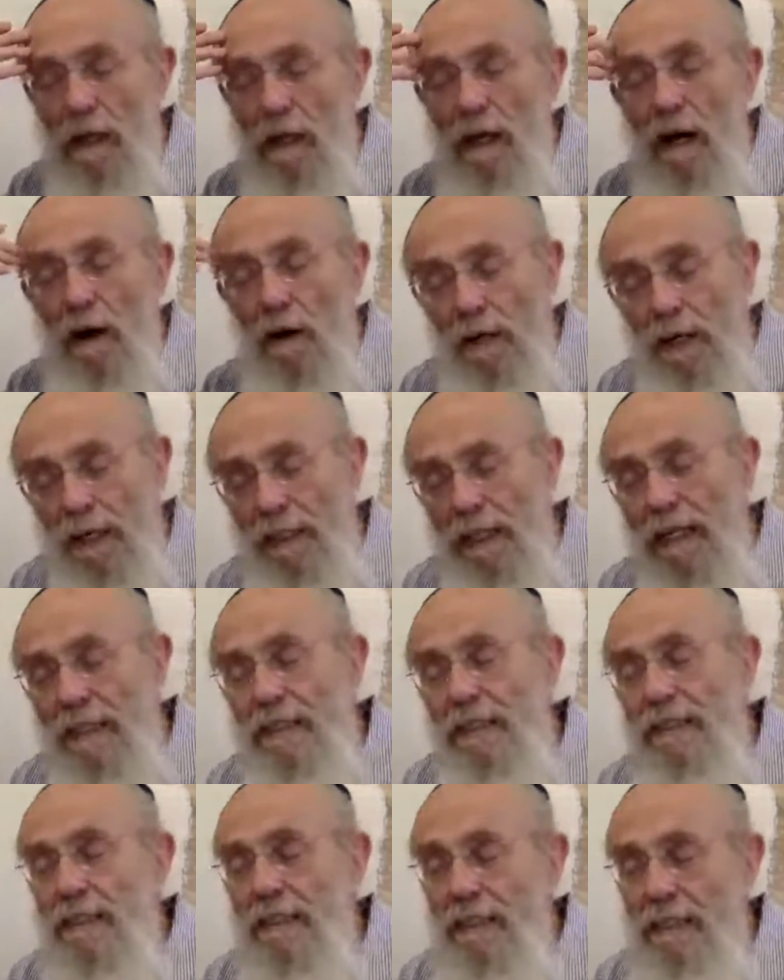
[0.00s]
Okay,
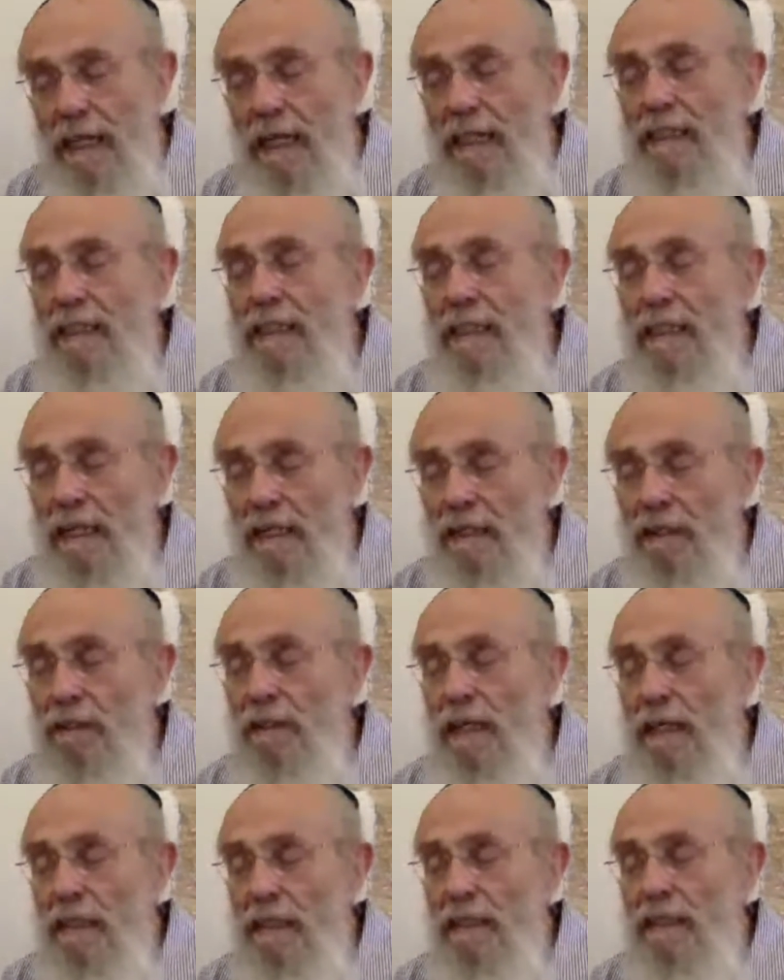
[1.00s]
that's
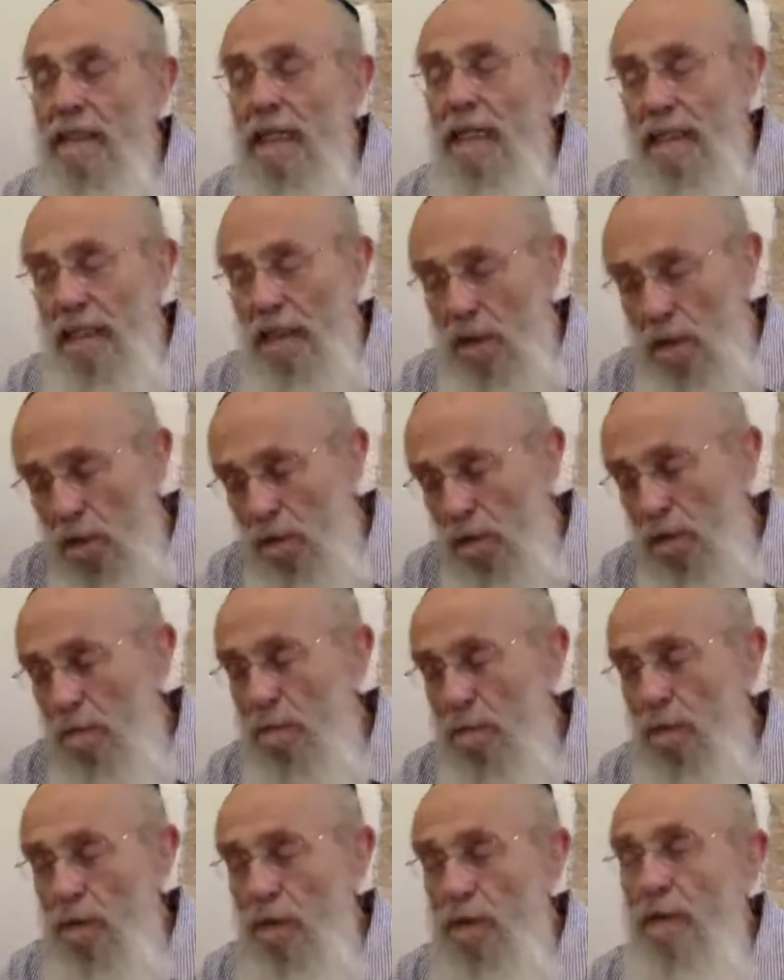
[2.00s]
a whole
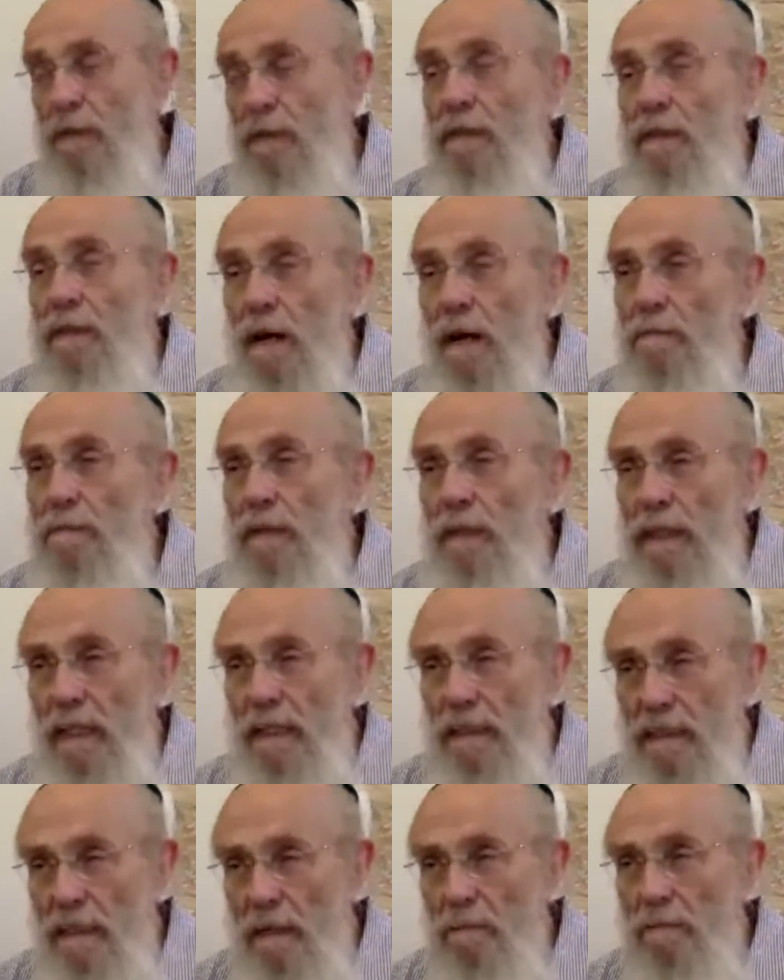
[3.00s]
important topic.
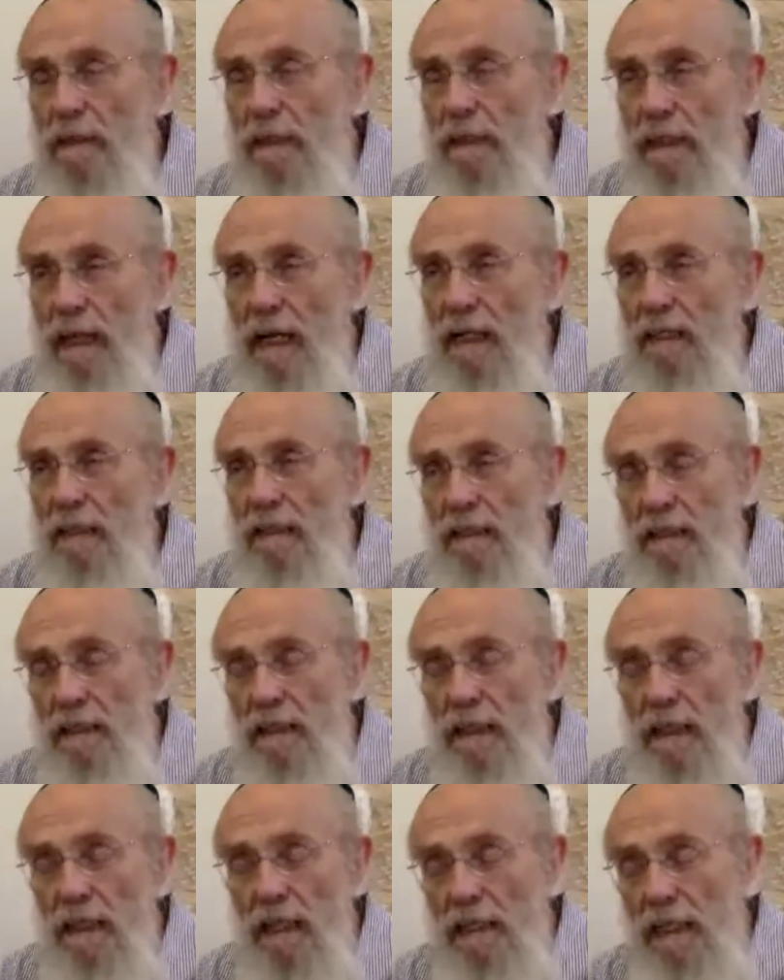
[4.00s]
That's something else.
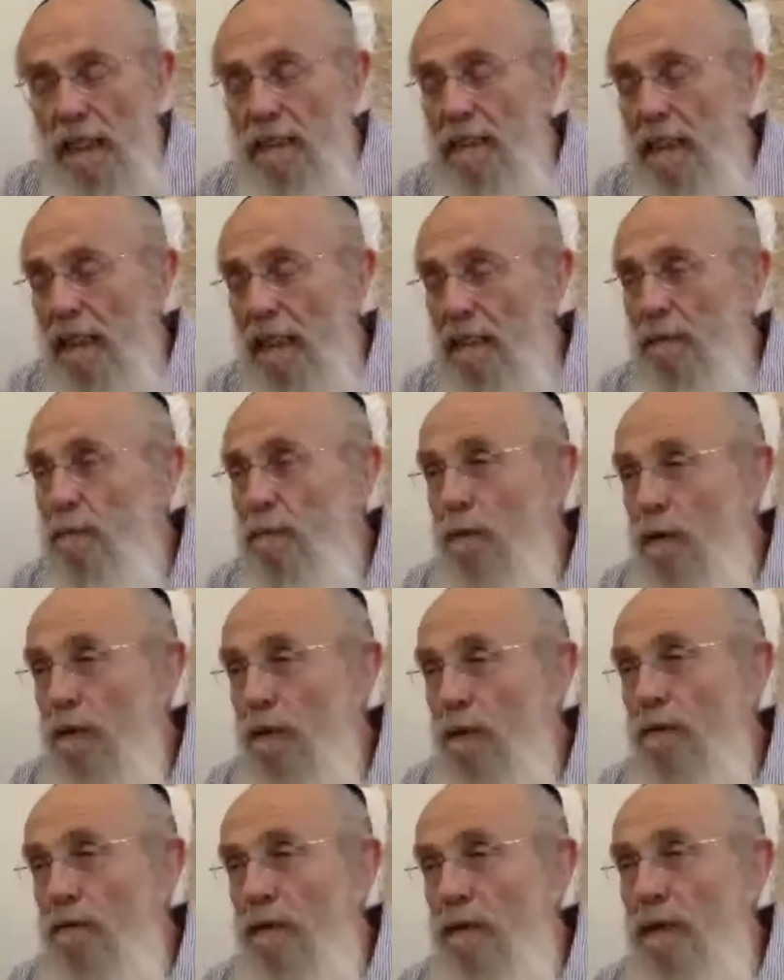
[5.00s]
That's not the point
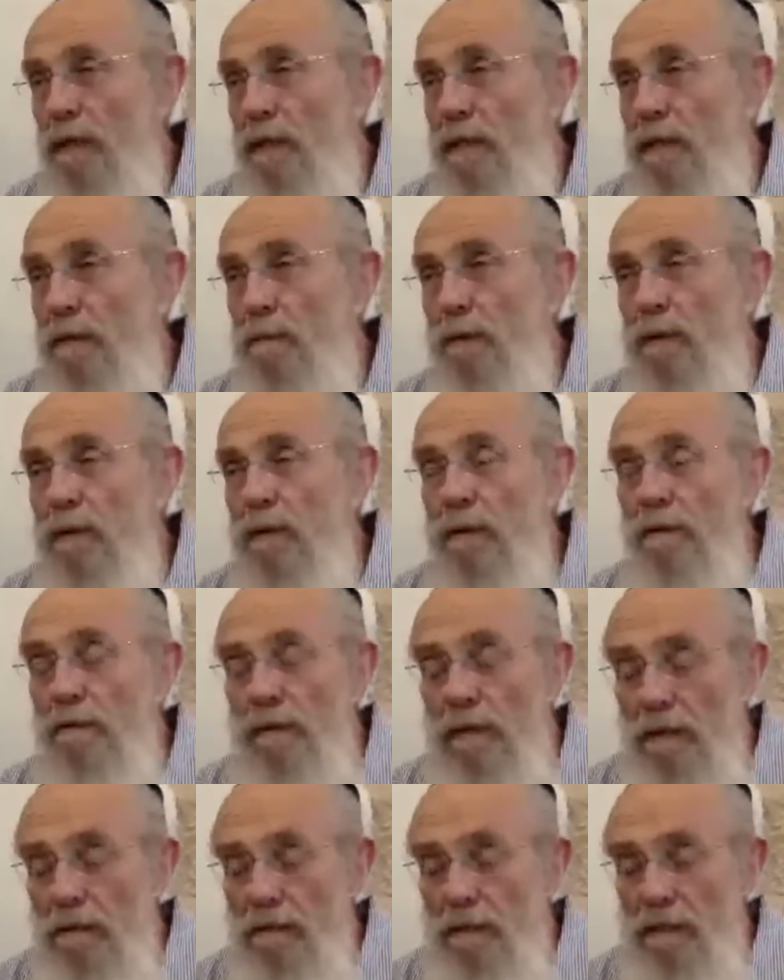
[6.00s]
over here. The point over
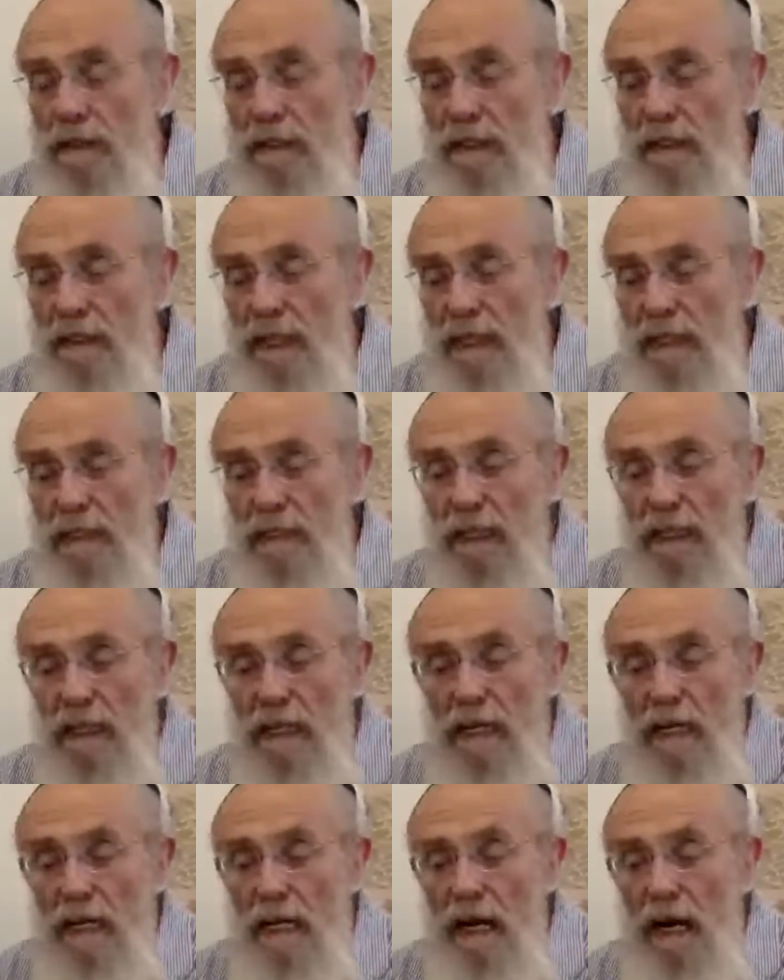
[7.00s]
here is that
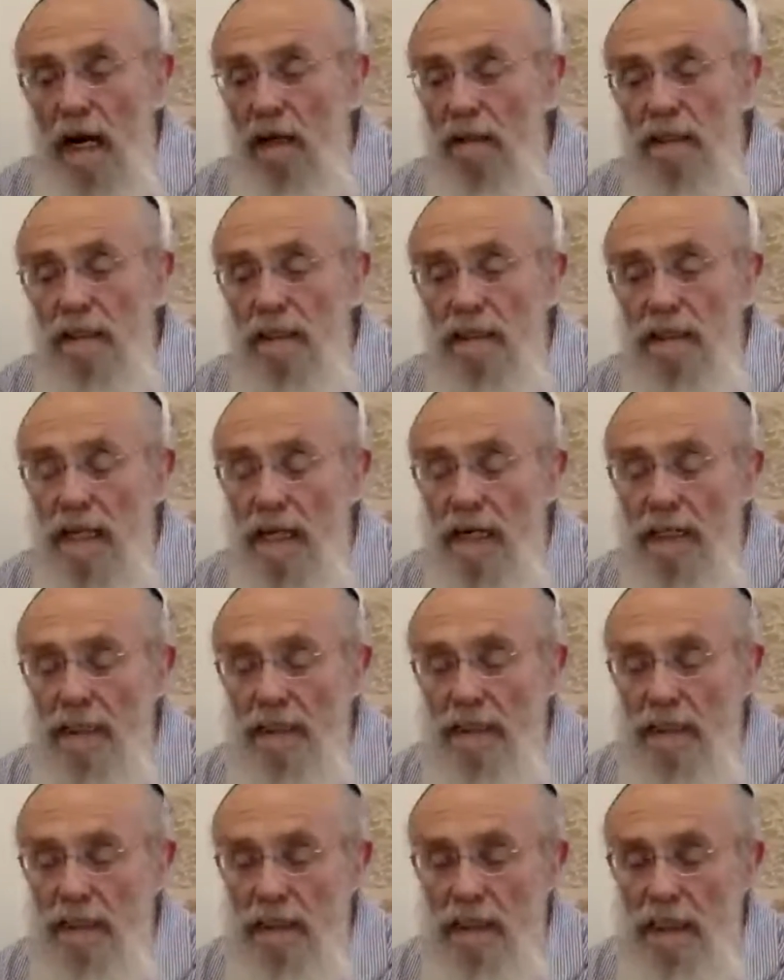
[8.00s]
all he's saying is
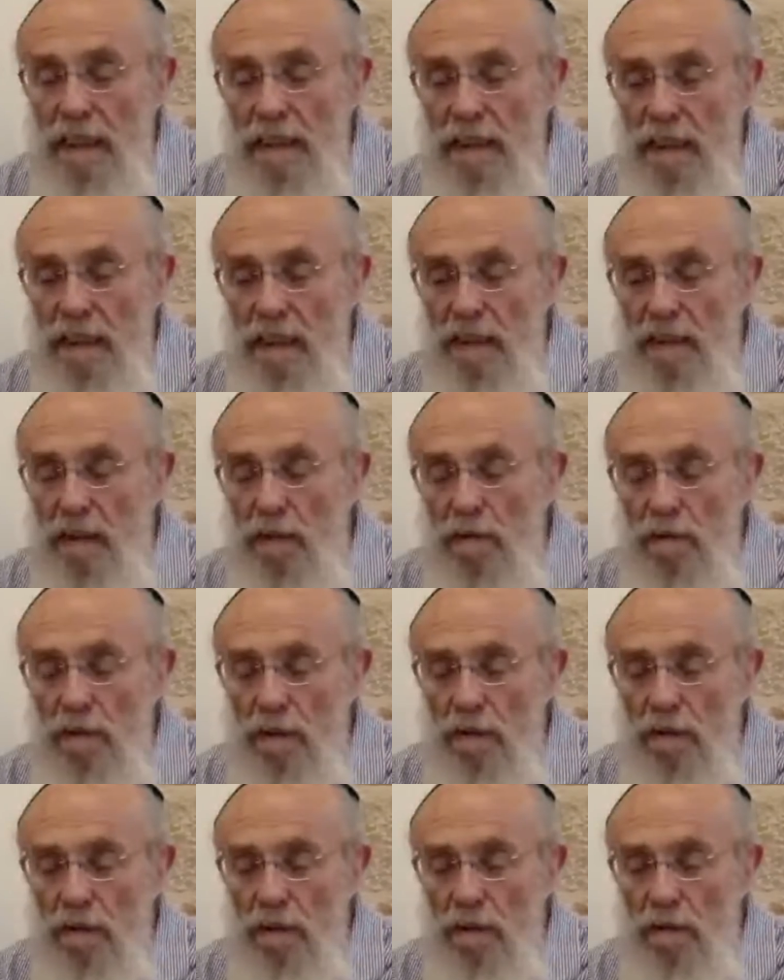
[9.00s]
you just don't
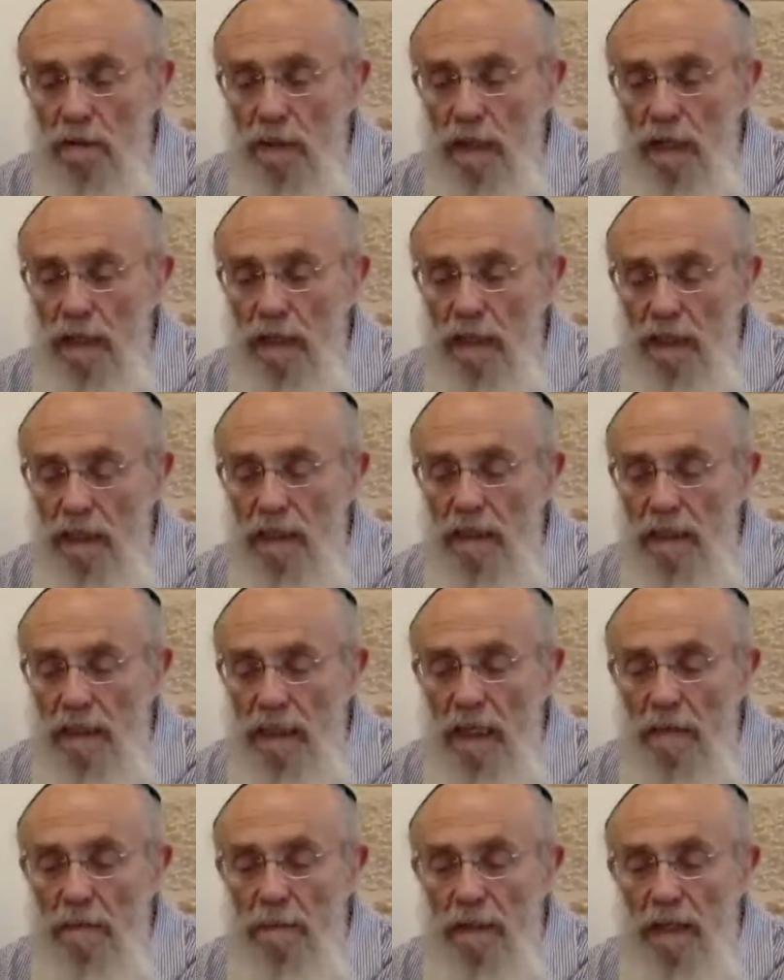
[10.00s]
just
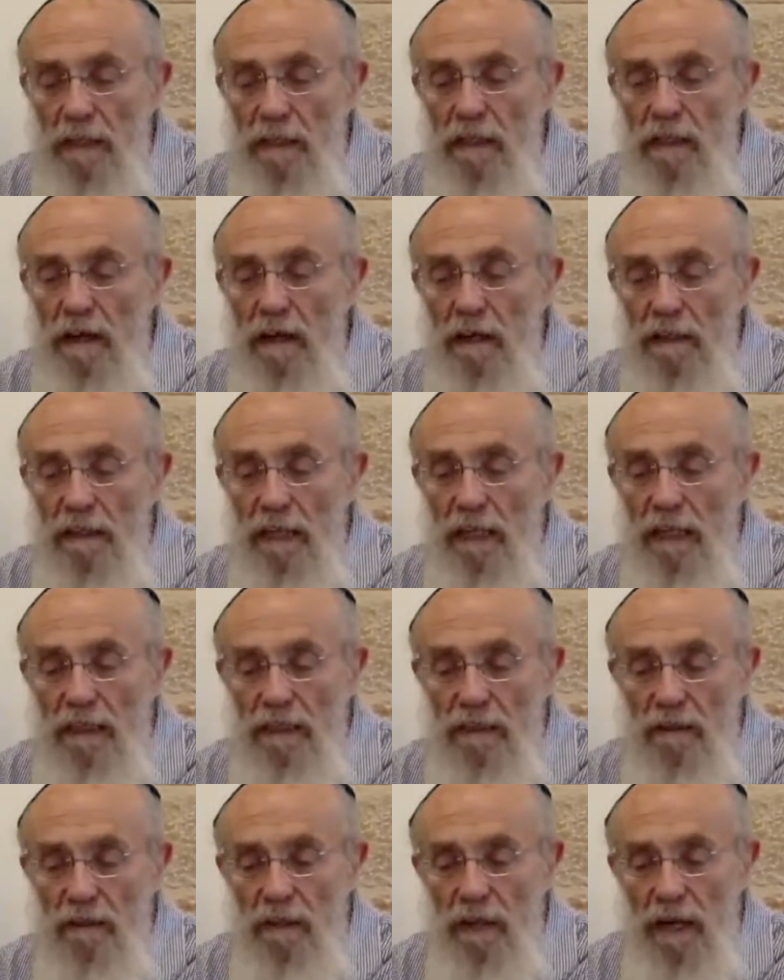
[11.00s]
keep it in context,
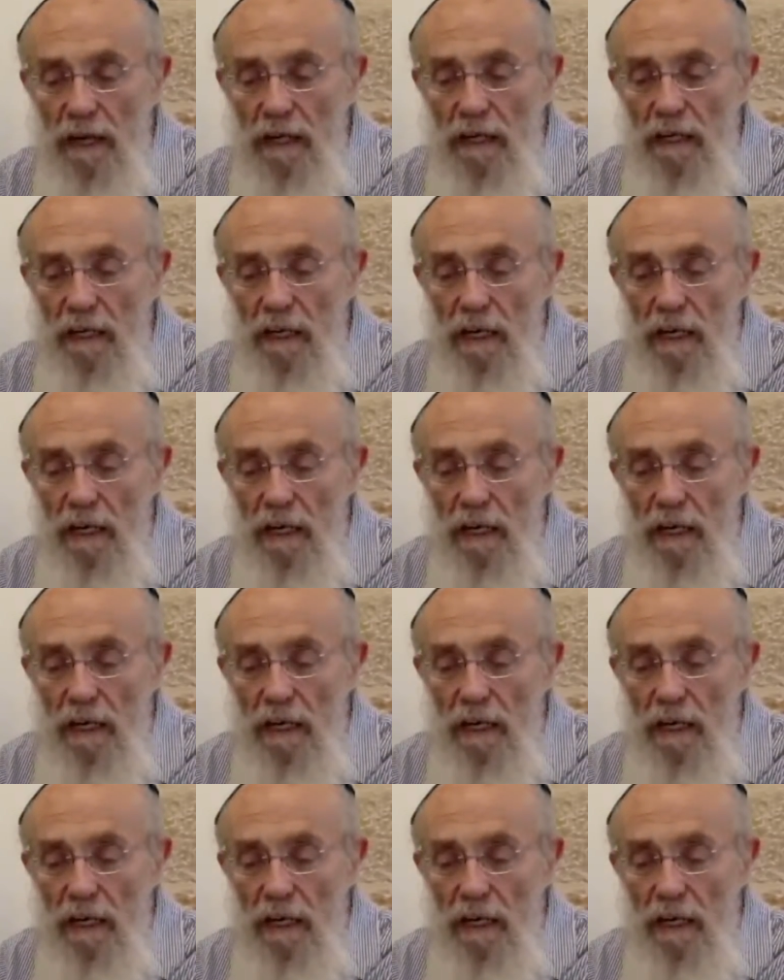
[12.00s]
okay?